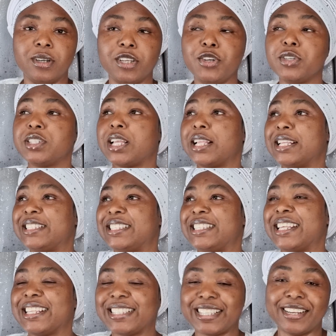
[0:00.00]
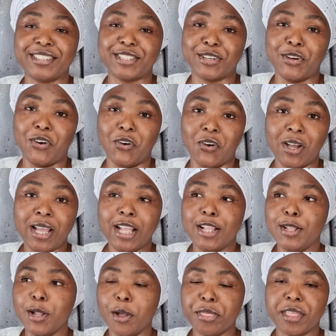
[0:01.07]
You said this 6 years ago.
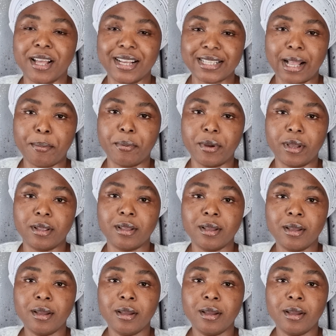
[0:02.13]
Nothing has happened.